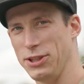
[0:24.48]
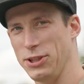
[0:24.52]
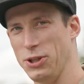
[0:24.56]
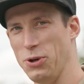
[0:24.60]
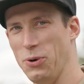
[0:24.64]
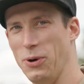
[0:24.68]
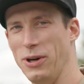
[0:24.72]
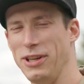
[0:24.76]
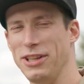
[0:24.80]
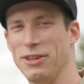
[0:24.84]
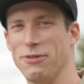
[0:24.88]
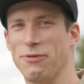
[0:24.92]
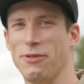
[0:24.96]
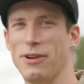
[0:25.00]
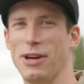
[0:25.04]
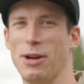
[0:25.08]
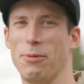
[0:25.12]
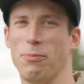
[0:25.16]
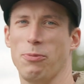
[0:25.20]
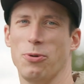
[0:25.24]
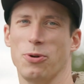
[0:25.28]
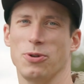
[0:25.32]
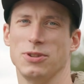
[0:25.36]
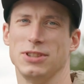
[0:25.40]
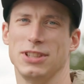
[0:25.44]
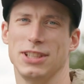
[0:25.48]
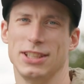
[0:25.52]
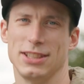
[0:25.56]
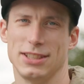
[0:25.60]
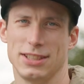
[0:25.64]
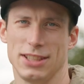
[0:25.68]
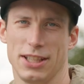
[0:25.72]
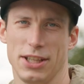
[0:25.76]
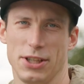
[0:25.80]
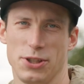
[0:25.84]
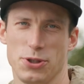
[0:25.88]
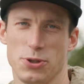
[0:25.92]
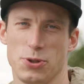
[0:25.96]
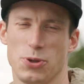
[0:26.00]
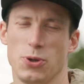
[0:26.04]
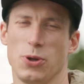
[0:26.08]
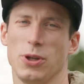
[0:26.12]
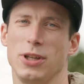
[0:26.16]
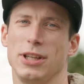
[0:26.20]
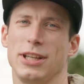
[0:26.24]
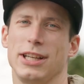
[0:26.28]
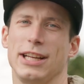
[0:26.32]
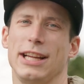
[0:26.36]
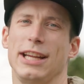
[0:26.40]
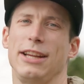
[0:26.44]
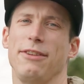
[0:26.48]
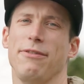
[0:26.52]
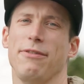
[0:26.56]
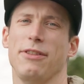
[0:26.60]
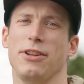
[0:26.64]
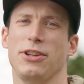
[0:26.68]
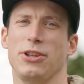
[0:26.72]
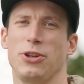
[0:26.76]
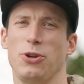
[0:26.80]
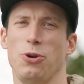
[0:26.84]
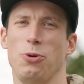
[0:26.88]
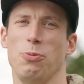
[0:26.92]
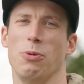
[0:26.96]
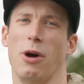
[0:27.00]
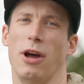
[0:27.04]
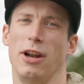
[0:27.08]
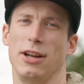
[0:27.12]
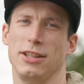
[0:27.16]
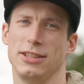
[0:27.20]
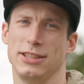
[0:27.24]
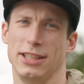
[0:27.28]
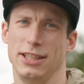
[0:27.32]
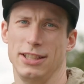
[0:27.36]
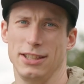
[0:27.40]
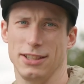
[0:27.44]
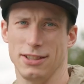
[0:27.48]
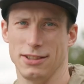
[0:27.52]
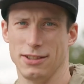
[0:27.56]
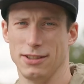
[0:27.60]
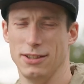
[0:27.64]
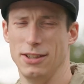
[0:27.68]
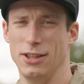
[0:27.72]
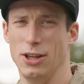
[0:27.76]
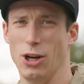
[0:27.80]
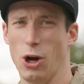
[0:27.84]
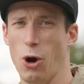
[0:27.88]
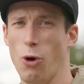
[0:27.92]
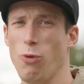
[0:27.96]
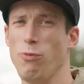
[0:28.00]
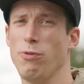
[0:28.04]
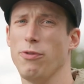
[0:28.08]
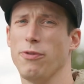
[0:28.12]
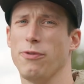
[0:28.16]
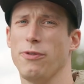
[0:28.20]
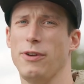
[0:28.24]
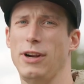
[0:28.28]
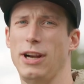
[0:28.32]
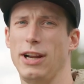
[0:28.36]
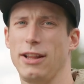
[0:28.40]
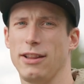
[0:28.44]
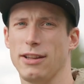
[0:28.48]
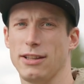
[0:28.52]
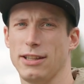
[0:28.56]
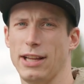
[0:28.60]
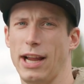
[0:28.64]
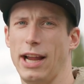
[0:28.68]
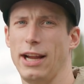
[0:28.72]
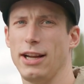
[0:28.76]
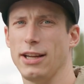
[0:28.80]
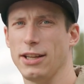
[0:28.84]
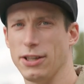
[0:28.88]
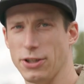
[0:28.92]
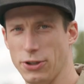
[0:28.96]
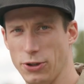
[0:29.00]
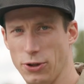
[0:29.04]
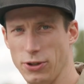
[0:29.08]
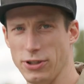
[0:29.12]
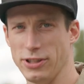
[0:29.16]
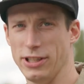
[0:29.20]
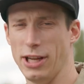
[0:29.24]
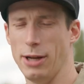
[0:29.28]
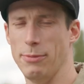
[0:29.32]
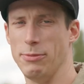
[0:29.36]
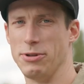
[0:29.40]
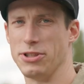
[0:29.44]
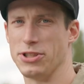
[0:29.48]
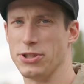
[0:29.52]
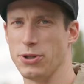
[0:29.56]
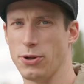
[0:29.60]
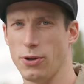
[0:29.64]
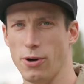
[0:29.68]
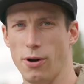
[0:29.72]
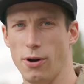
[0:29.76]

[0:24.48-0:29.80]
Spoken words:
During the fill-up process, you shouldn't leave the tube unattended. Overfilling the tank could damage your